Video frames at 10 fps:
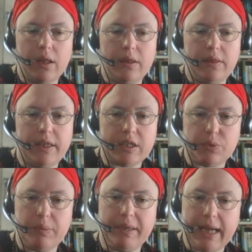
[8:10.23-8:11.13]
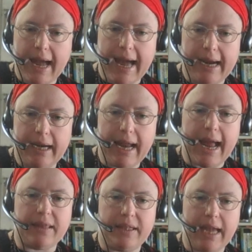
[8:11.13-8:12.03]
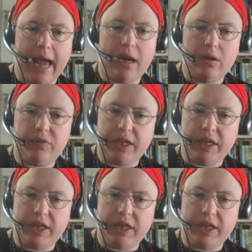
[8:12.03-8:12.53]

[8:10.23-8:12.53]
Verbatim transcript: This would be added at the end of